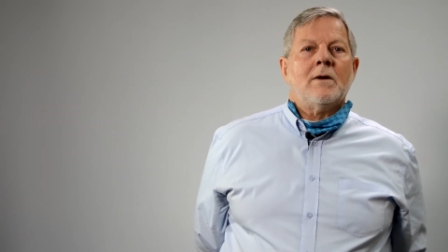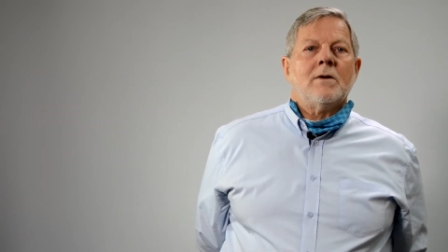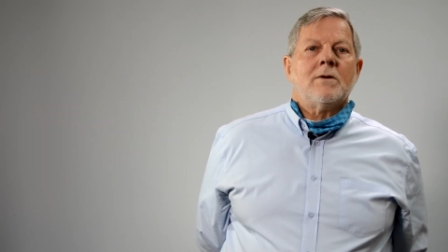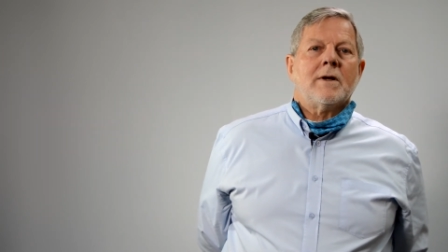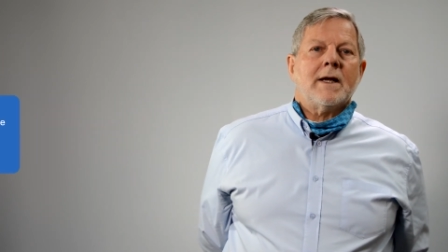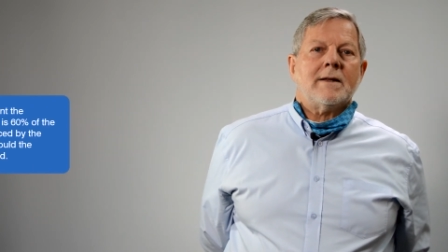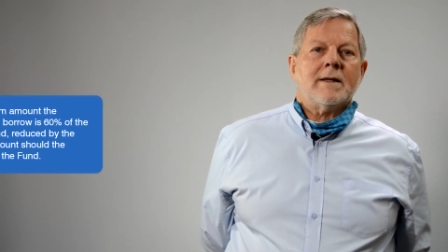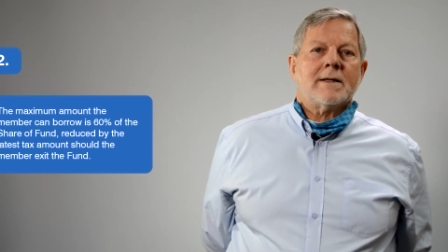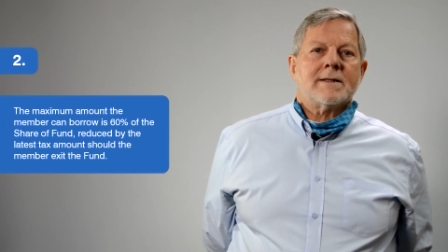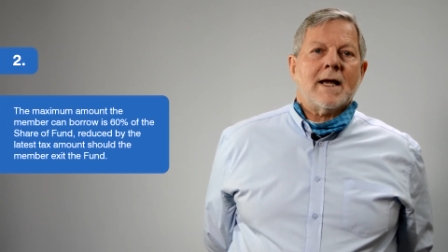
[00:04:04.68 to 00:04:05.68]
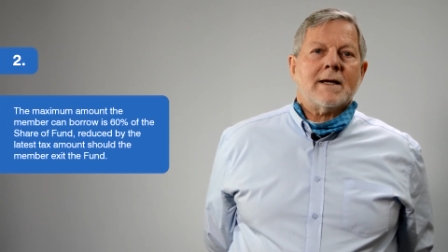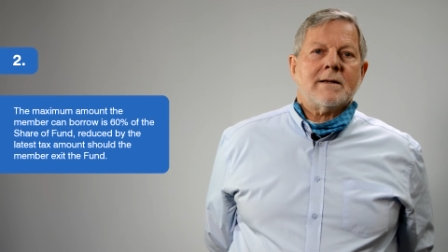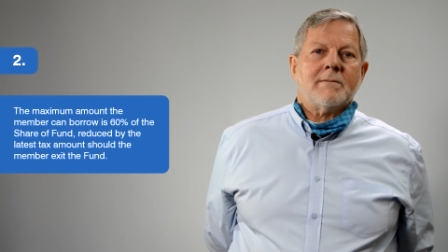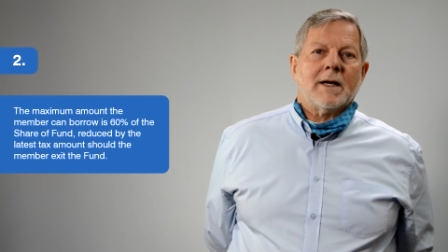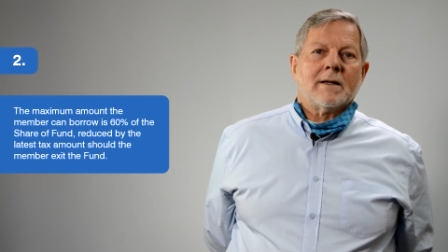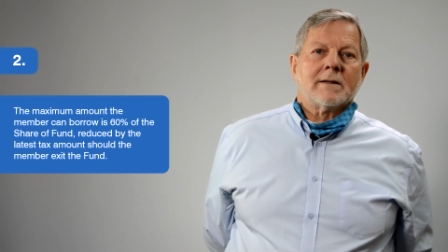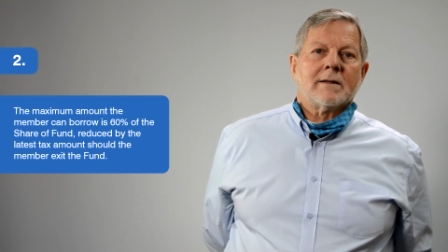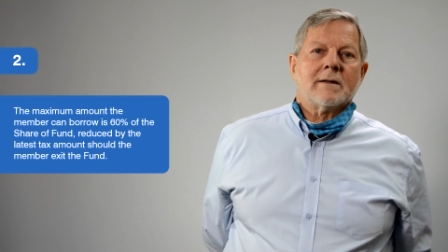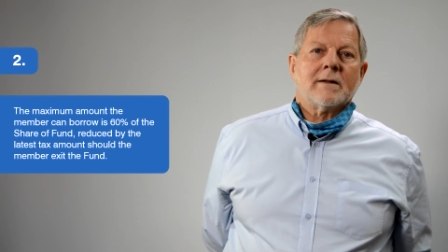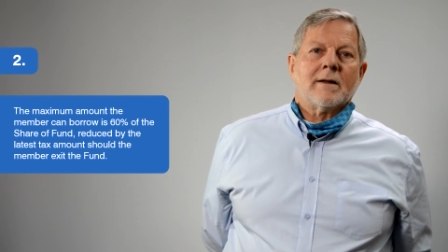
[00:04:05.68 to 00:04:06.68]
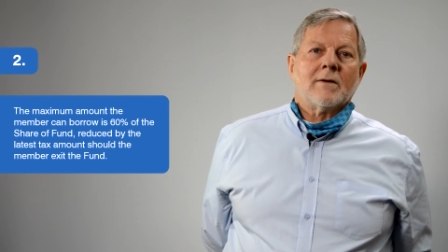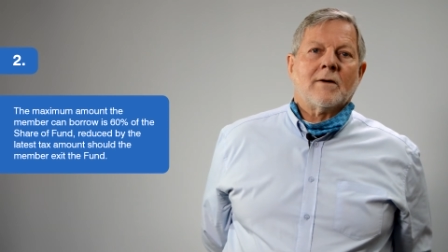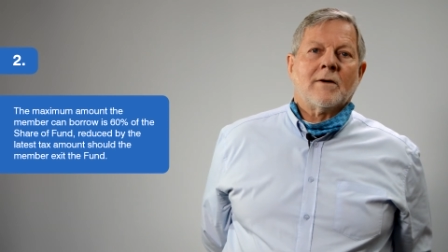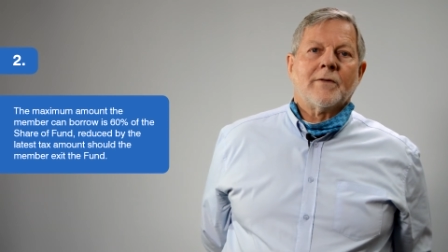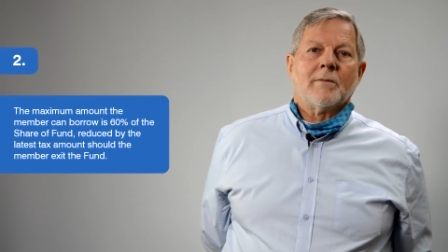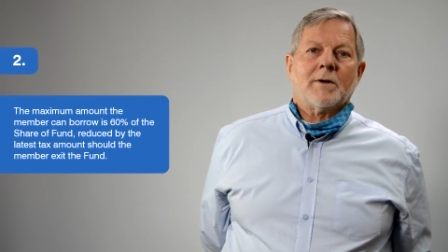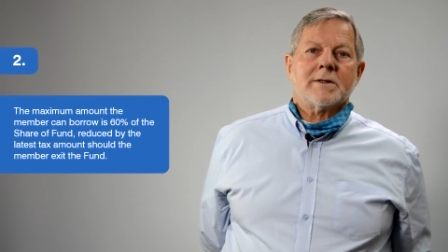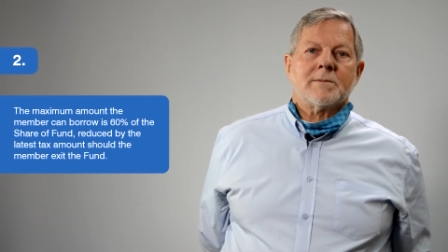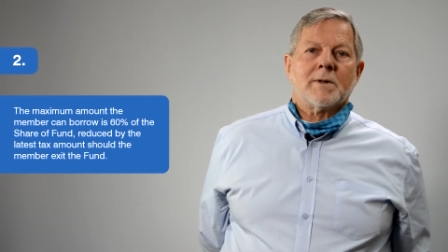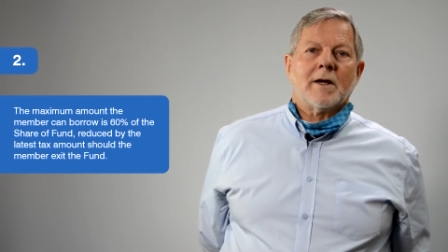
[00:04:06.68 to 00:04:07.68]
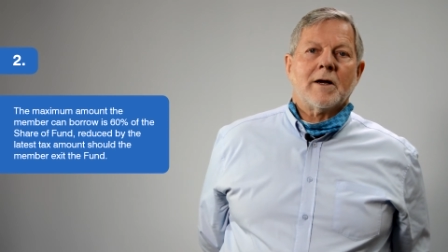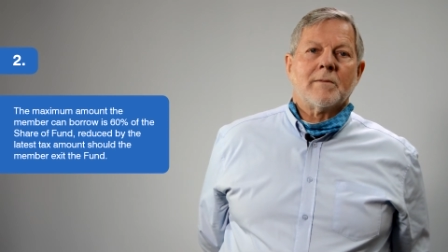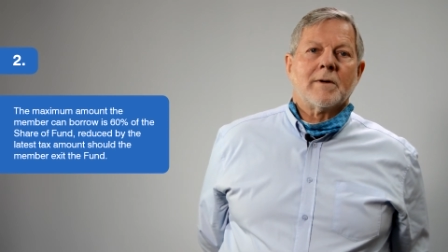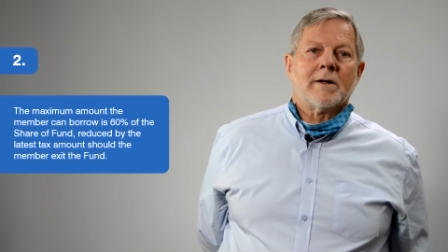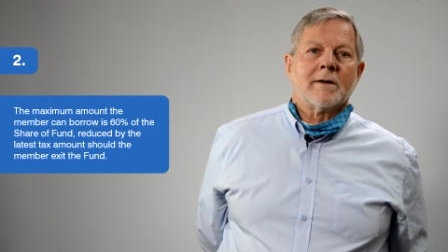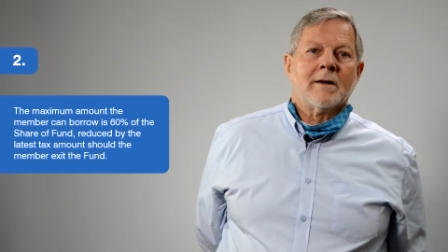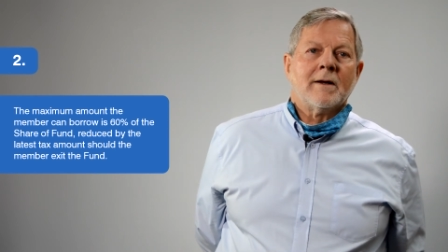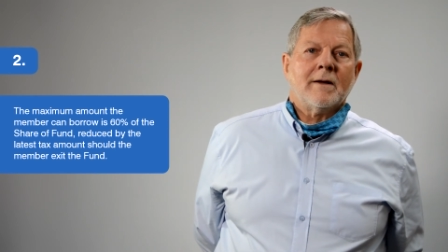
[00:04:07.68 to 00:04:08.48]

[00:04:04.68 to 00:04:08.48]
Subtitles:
To get the exact amount of the possible home loan,